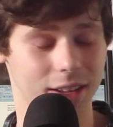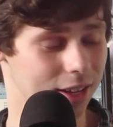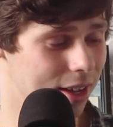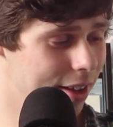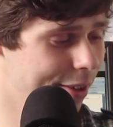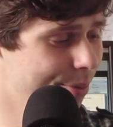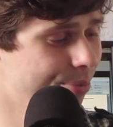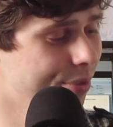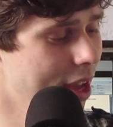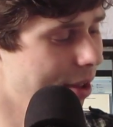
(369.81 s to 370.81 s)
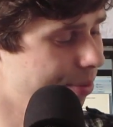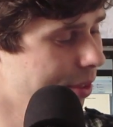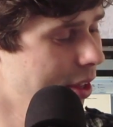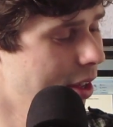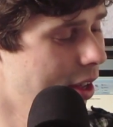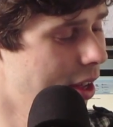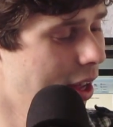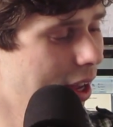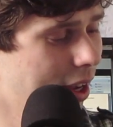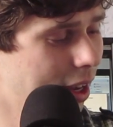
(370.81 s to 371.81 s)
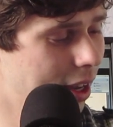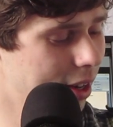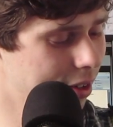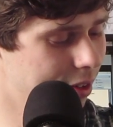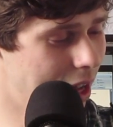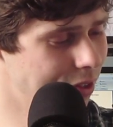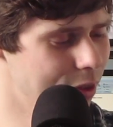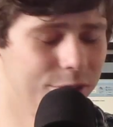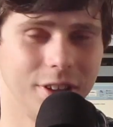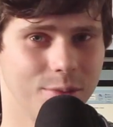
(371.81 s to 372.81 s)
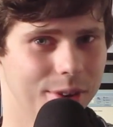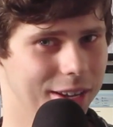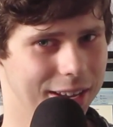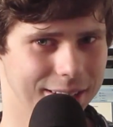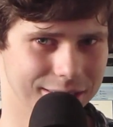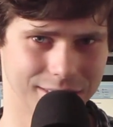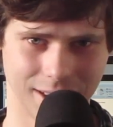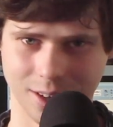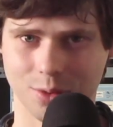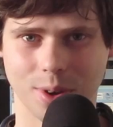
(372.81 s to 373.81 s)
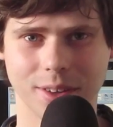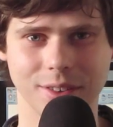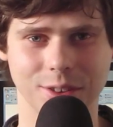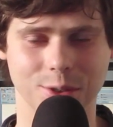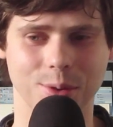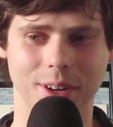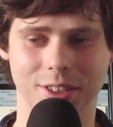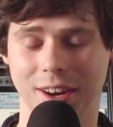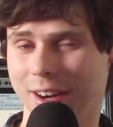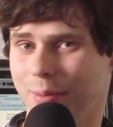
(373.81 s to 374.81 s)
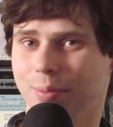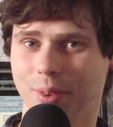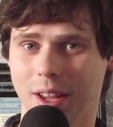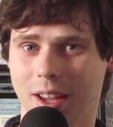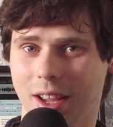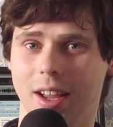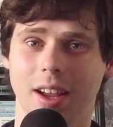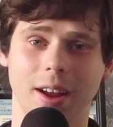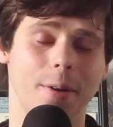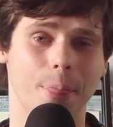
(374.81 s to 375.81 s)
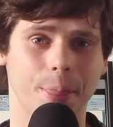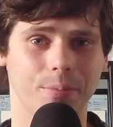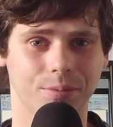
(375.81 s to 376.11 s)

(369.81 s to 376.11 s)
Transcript: Um, yeah, and I definitely want to get a second one to uh, try to um,